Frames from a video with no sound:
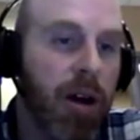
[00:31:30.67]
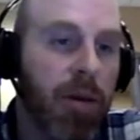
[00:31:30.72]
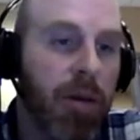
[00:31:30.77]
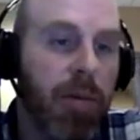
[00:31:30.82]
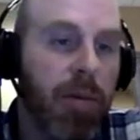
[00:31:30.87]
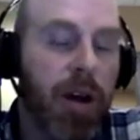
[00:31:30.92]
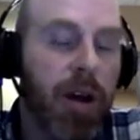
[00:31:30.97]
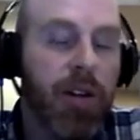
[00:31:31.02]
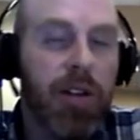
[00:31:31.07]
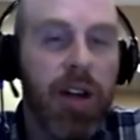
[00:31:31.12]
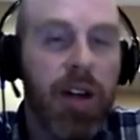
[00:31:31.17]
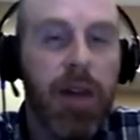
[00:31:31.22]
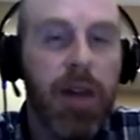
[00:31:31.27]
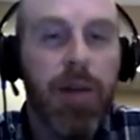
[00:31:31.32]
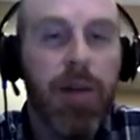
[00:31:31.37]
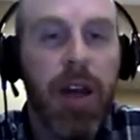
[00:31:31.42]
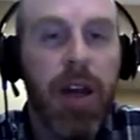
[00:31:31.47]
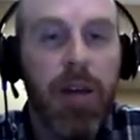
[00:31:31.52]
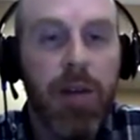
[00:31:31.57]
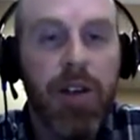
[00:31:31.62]

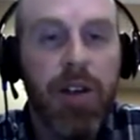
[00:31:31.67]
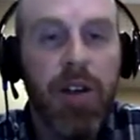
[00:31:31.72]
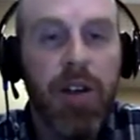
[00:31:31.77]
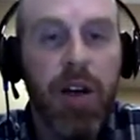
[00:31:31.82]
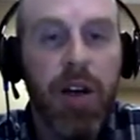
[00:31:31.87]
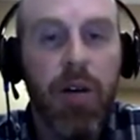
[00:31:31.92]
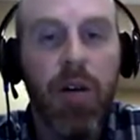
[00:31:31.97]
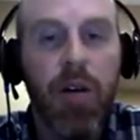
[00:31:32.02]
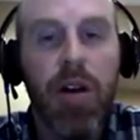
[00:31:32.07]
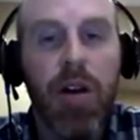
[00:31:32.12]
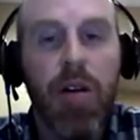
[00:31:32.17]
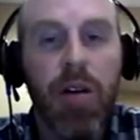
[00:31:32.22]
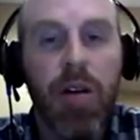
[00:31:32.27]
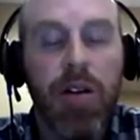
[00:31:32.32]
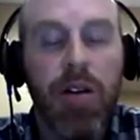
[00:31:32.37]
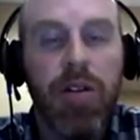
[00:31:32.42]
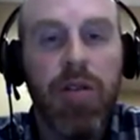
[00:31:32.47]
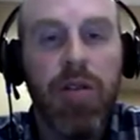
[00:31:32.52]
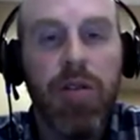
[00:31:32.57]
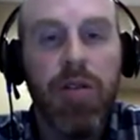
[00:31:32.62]
microscopic imaging, or you can
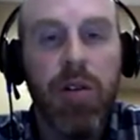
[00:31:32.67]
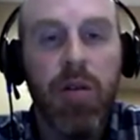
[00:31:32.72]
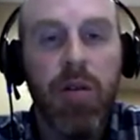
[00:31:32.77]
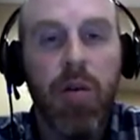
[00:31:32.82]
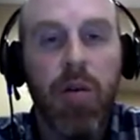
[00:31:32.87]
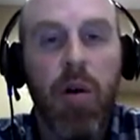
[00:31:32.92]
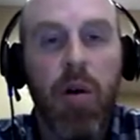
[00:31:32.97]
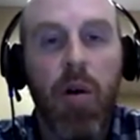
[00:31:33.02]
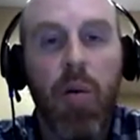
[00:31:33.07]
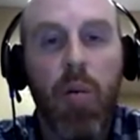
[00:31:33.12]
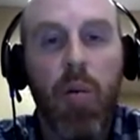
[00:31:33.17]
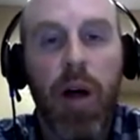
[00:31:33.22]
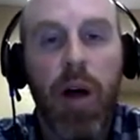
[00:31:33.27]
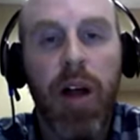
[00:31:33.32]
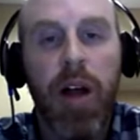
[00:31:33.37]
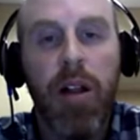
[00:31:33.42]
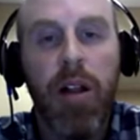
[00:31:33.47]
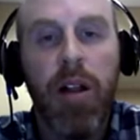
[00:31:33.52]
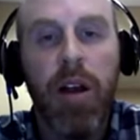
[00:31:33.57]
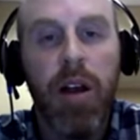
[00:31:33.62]
also do whole
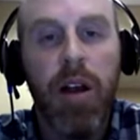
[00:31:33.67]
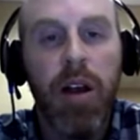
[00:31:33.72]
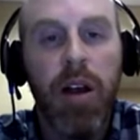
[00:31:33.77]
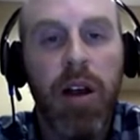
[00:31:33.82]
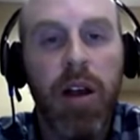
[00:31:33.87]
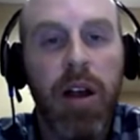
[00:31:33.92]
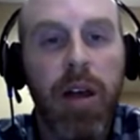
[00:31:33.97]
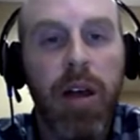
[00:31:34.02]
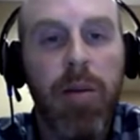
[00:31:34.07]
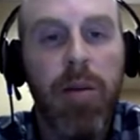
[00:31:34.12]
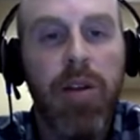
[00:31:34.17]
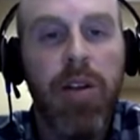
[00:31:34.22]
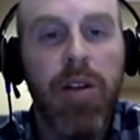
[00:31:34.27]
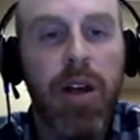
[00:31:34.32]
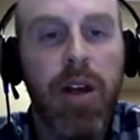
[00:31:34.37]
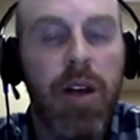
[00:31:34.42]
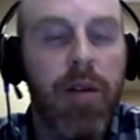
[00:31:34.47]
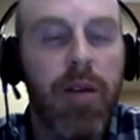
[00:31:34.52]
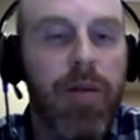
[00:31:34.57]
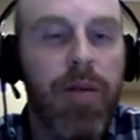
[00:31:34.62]
well
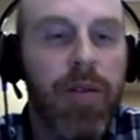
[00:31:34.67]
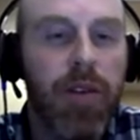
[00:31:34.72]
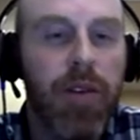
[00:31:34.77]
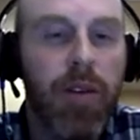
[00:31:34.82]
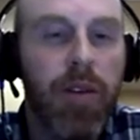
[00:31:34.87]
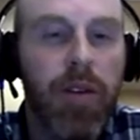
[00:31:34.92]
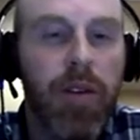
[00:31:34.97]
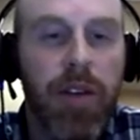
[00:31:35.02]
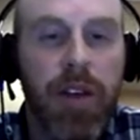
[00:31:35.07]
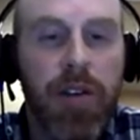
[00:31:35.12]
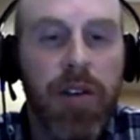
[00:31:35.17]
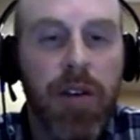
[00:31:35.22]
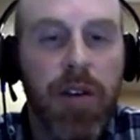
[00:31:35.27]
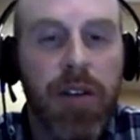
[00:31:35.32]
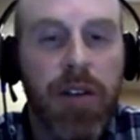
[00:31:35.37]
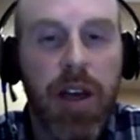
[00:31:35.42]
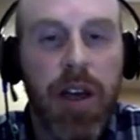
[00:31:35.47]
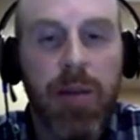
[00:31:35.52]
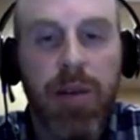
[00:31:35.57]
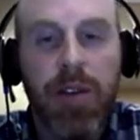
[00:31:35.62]
imaging. So these are
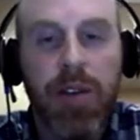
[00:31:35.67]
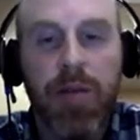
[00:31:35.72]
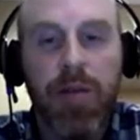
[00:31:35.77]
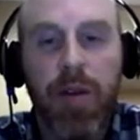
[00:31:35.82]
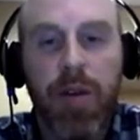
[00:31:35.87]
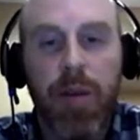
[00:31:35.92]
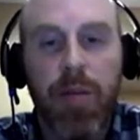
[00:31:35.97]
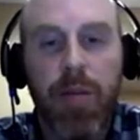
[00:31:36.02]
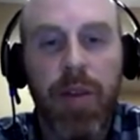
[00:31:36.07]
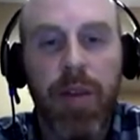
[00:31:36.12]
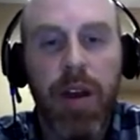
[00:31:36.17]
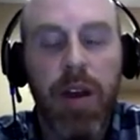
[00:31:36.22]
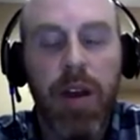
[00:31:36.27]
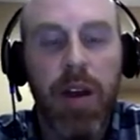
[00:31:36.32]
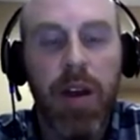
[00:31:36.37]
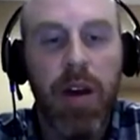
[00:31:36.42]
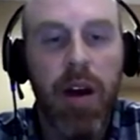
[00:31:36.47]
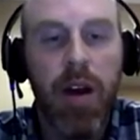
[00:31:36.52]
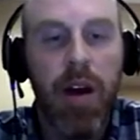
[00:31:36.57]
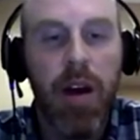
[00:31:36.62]
examples from
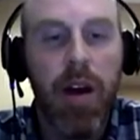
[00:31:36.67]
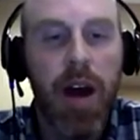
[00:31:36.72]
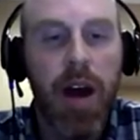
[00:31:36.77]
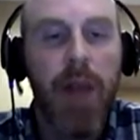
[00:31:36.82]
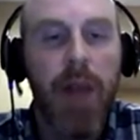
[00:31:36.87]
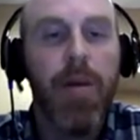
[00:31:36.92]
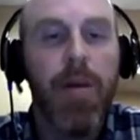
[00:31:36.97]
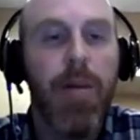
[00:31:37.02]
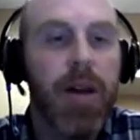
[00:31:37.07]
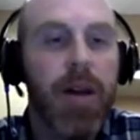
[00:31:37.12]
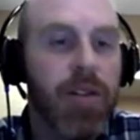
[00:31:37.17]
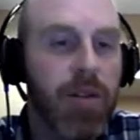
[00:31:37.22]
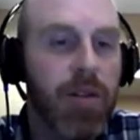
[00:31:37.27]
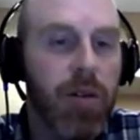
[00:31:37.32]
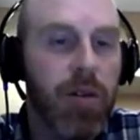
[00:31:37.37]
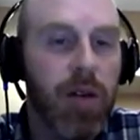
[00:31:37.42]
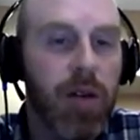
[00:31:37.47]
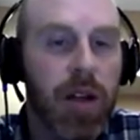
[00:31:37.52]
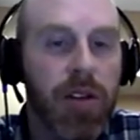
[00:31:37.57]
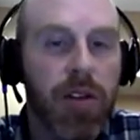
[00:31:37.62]
the
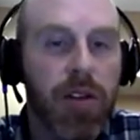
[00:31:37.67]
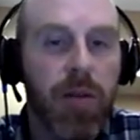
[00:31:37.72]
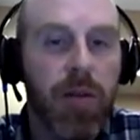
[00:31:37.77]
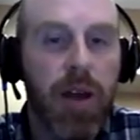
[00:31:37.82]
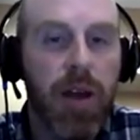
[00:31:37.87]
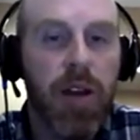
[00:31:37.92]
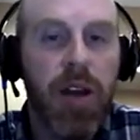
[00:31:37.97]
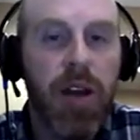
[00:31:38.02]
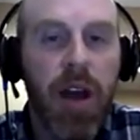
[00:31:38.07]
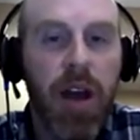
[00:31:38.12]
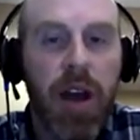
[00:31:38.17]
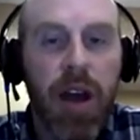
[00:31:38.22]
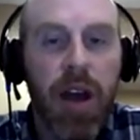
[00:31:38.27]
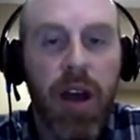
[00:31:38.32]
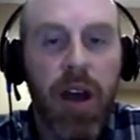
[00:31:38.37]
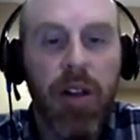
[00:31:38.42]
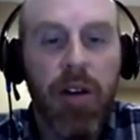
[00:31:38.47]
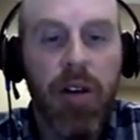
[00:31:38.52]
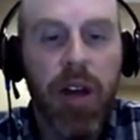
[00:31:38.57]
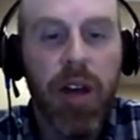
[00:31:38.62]
Hamamatsu instrument,
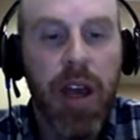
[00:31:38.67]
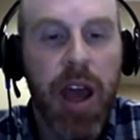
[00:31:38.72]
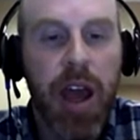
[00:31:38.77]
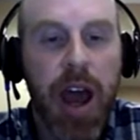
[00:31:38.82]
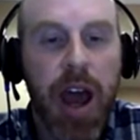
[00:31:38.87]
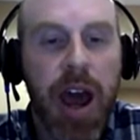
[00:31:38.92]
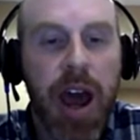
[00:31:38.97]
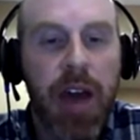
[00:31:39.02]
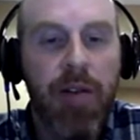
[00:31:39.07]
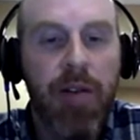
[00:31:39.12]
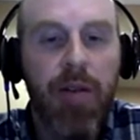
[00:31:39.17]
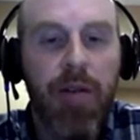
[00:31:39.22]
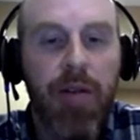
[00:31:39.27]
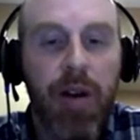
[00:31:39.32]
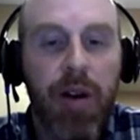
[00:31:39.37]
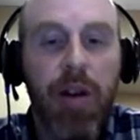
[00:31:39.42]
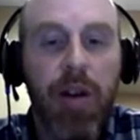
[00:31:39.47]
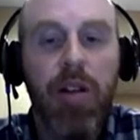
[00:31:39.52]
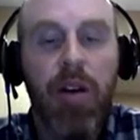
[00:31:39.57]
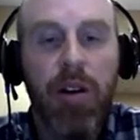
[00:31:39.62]
looking at
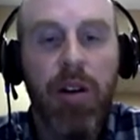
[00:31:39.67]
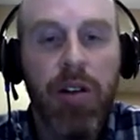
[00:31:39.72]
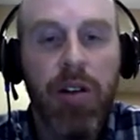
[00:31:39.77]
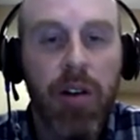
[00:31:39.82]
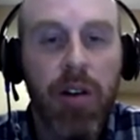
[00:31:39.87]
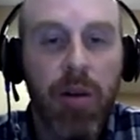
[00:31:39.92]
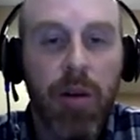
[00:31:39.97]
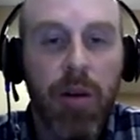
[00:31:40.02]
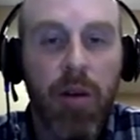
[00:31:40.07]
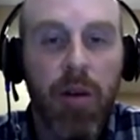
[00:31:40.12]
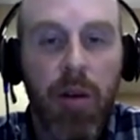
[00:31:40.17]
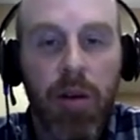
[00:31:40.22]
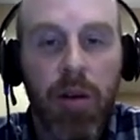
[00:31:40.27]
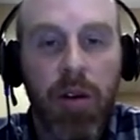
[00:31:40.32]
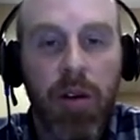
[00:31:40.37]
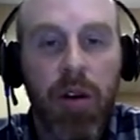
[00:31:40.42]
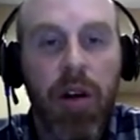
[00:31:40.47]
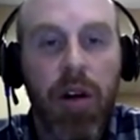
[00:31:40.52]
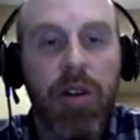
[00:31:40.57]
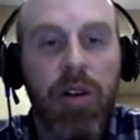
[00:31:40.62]
very long-term
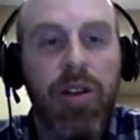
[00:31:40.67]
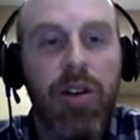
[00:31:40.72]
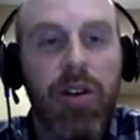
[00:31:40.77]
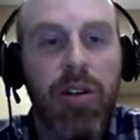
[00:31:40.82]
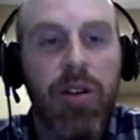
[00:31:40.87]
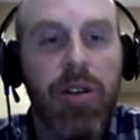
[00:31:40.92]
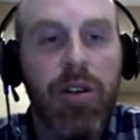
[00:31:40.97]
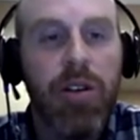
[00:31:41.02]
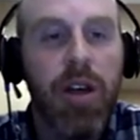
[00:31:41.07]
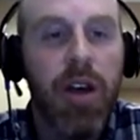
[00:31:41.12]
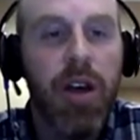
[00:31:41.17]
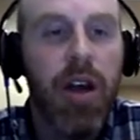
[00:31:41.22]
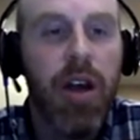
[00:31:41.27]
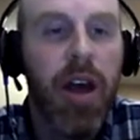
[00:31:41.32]
neuronal cultures